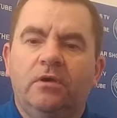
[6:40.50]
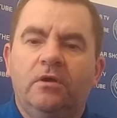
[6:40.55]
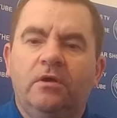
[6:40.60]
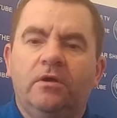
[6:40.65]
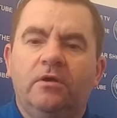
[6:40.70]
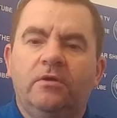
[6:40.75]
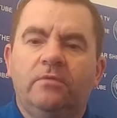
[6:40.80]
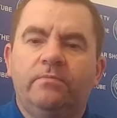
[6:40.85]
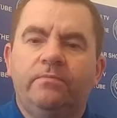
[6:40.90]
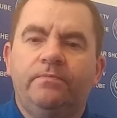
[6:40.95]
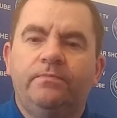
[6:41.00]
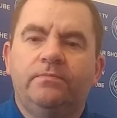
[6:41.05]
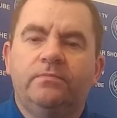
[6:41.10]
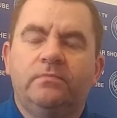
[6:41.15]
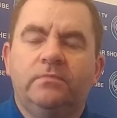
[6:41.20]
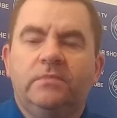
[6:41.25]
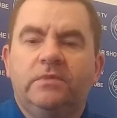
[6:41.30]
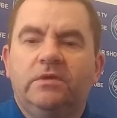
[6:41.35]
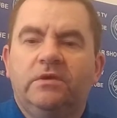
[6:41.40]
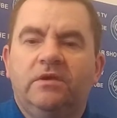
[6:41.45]

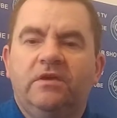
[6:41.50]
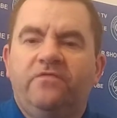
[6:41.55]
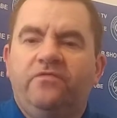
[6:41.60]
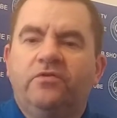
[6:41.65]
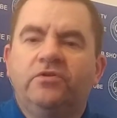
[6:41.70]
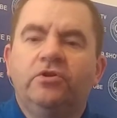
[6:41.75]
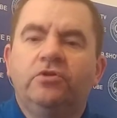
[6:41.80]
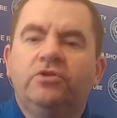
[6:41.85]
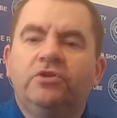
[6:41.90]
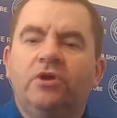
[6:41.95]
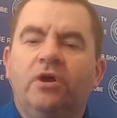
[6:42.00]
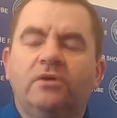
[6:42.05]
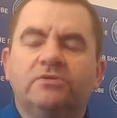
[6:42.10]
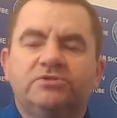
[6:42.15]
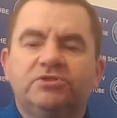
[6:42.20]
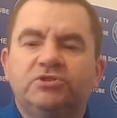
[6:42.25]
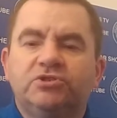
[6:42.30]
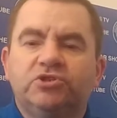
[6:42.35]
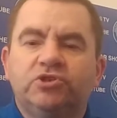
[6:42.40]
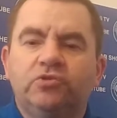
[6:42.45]
If we knew the
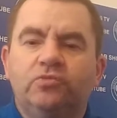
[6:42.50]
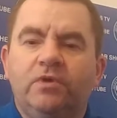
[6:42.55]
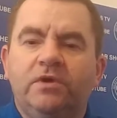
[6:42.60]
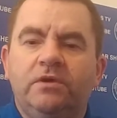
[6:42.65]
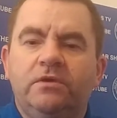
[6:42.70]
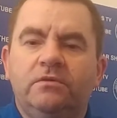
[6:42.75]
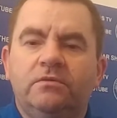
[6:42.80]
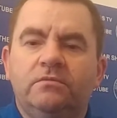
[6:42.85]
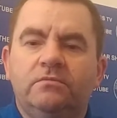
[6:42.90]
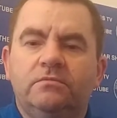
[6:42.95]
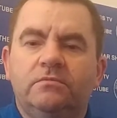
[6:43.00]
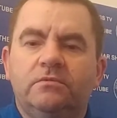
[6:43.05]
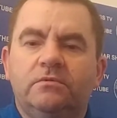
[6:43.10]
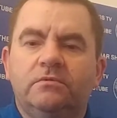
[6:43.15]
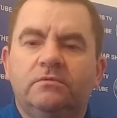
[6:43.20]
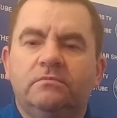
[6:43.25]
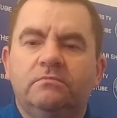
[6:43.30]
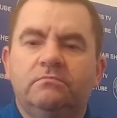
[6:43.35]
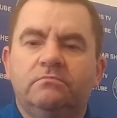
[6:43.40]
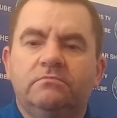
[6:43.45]
answers to it,
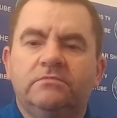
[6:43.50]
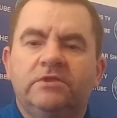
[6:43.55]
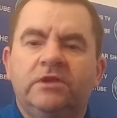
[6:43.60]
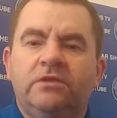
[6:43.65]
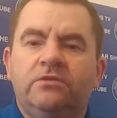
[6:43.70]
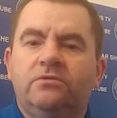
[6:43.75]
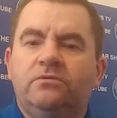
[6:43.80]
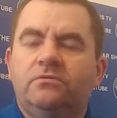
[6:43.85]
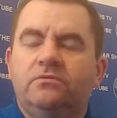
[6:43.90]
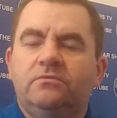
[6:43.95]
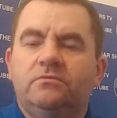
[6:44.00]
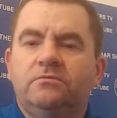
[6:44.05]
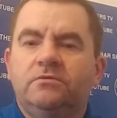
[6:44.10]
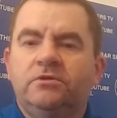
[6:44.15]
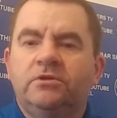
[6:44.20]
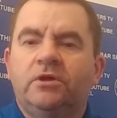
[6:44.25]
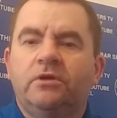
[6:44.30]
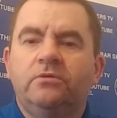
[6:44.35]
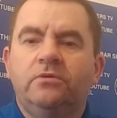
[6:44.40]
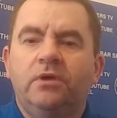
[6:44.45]
then,
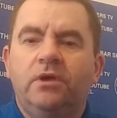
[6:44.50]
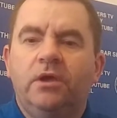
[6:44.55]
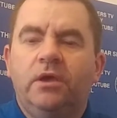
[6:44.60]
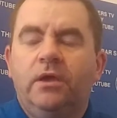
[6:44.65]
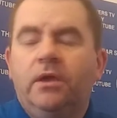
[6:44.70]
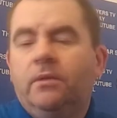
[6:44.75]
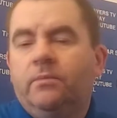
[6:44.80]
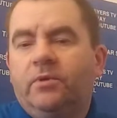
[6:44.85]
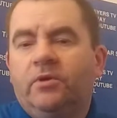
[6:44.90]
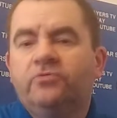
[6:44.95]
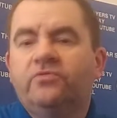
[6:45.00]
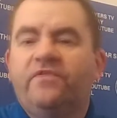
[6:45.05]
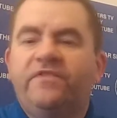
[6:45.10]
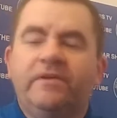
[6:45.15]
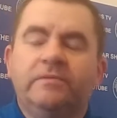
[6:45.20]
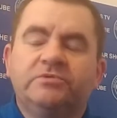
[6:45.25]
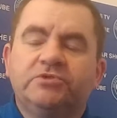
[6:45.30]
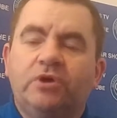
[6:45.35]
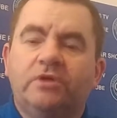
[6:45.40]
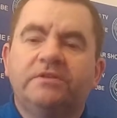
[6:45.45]
you know, on the
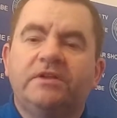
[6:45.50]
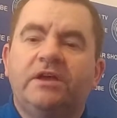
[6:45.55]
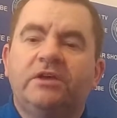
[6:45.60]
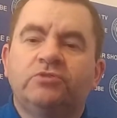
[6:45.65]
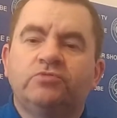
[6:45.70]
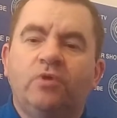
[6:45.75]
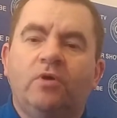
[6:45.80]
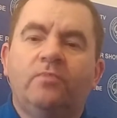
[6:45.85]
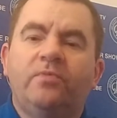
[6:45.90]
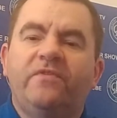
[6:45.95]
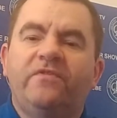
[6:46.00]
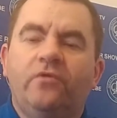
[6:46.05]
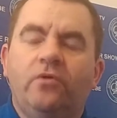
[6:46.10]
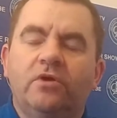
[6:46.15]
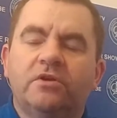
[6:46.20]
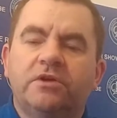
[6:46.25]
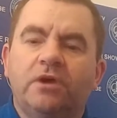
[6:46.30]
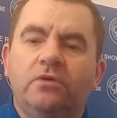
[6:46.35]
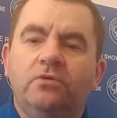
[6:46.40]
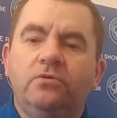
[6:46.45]
flip side of that as well, before
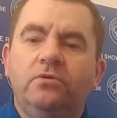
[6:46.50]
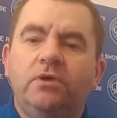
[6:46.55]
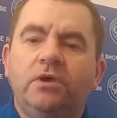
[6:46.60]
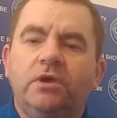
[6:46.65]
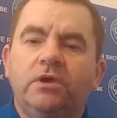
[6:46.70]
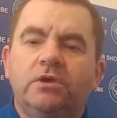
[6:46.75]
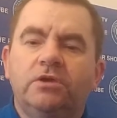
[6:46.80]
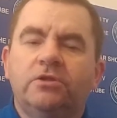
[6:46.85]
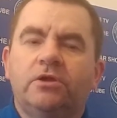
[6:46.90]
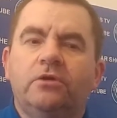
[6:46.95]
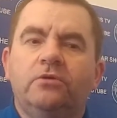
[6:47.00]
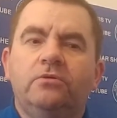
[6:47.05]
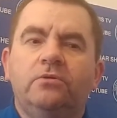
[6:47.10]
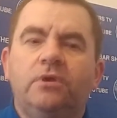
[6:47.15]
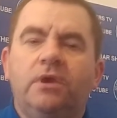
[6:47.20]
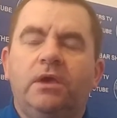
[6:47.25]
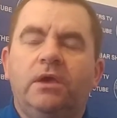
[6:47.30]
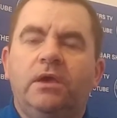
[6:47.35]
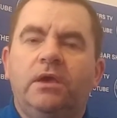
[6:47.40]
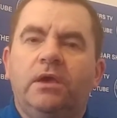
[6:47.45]
I go, you know,
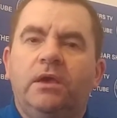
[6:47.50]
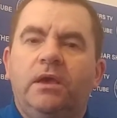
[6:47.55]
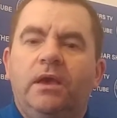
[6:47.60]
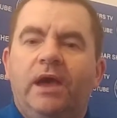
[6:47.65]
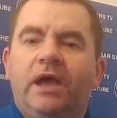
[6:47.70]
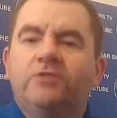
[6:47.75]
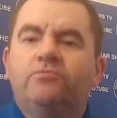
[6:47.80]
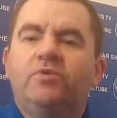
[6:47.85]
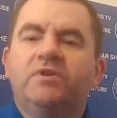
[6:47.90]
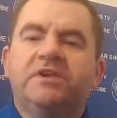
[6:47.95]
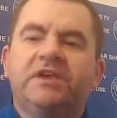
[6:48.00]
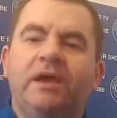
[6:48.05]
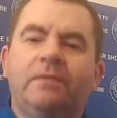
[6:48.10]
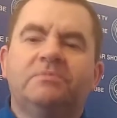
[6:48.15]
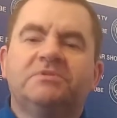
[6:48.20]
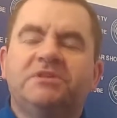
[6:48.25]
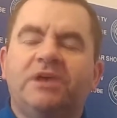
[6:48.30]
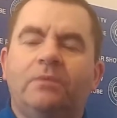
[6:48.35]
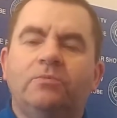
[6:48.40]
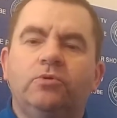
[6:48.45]
had we
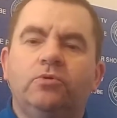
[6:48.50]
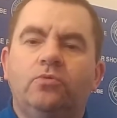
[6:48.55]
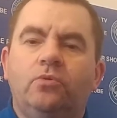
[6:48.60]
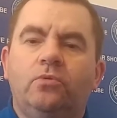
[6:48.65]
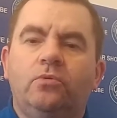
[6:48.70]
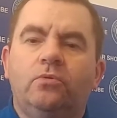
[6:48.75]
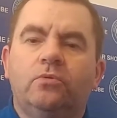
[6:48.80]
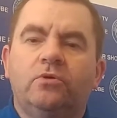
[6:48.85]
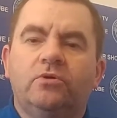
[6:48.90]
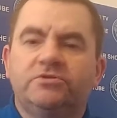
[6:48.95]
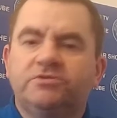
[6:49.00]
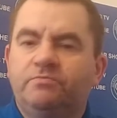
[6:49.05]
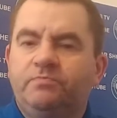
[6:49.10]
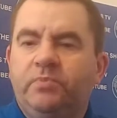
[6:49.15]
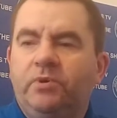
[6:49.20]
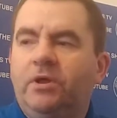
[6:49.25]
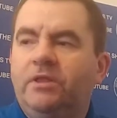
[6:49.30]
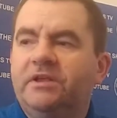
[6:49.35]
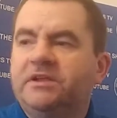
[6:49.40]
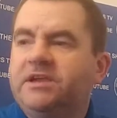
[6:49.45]
kept Samuel, because
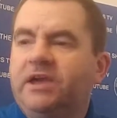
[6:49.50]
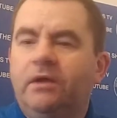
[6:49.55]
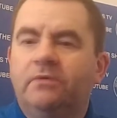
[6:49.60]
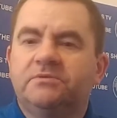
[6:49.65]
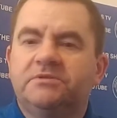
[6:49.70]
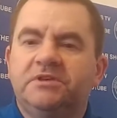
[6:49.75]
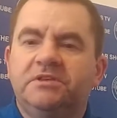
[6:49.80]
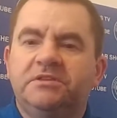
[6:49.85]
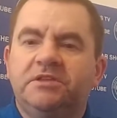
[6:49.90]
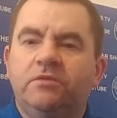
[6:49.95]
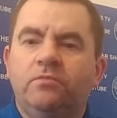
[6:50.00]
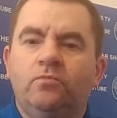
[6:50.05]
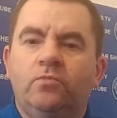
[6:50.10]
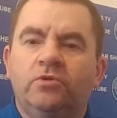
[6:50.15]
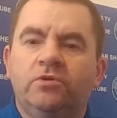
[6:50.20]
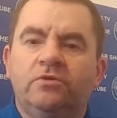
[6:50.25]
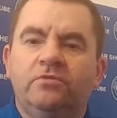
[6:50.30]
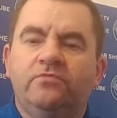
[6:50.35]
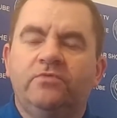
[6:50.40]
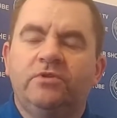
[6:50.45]
by the accounts he didn't
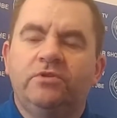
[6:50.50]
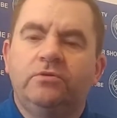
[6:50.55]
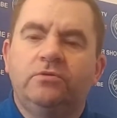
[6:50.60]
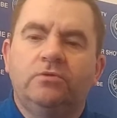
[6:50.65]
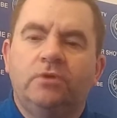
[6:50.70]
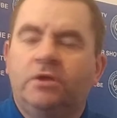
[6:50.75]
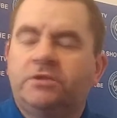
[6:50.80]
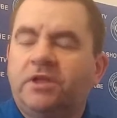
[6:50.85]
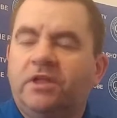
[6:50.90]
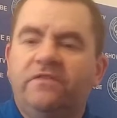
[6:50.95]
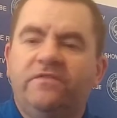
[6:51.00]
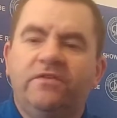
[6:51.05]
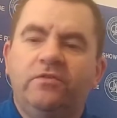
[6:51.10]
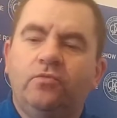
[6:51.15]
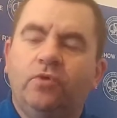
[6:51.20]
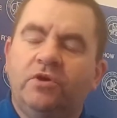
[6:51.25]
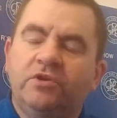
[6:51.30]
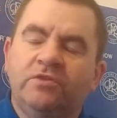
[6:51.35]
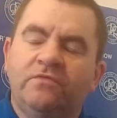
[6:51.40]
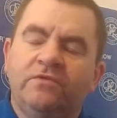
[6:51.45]
want to renew, I don't know if he
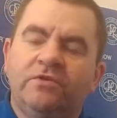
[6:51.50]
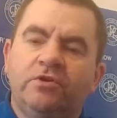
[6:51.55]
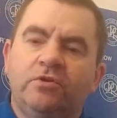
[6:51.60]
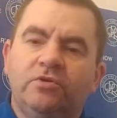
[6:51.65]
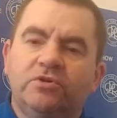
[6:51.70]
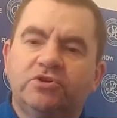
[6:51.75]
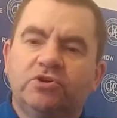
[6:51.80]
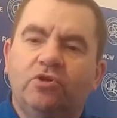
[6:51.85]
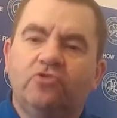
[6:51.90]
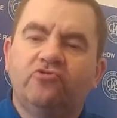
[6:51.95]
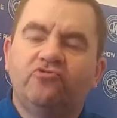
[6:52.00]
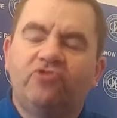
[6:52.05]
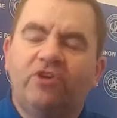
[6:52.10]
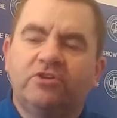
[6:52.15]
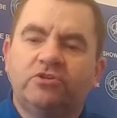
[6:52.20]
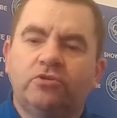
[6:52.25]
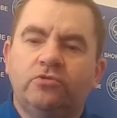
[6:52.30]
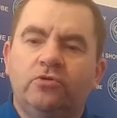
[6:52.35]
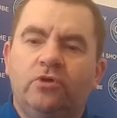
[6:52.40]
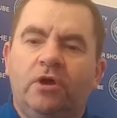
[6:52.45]
wanted to renew his
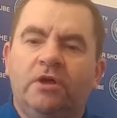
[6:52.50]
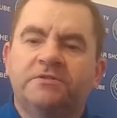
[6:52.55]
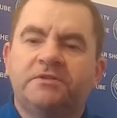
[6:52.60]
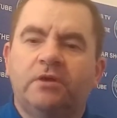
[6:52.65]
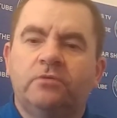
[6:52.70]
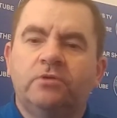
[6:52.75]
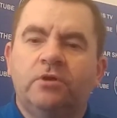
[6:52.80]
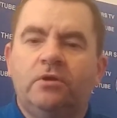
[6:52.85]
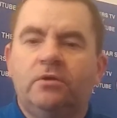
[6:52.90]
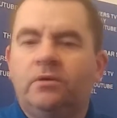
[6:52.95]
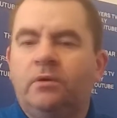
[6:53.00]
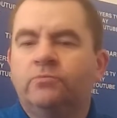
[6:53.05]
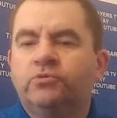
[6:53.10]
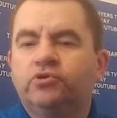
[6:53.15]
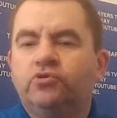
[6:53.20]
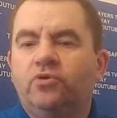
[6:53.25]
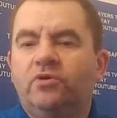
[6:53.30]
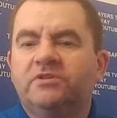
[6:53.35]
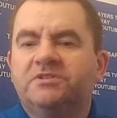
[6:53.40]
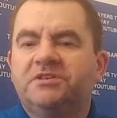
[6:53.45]
contract or not, I don't know, I'm
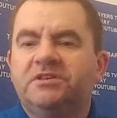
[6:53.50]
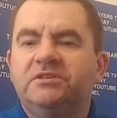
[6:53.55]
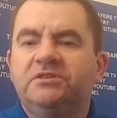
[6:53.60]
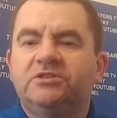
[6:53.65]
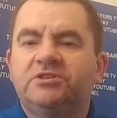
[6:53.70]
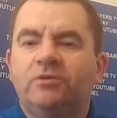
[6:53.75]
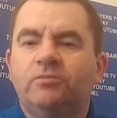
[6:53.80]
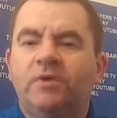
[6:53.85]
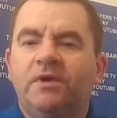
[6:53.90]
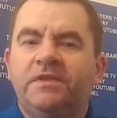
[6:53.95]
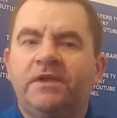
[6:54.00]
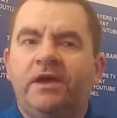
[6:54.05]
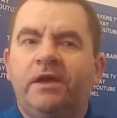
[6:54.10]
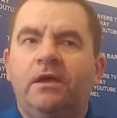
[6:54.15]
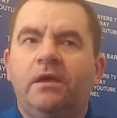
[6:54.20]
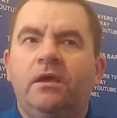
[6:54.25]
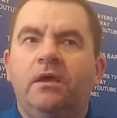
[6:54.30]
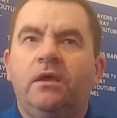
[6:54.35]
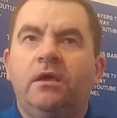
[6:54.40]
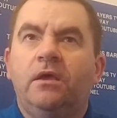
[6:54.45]
sure I've seen somewhere that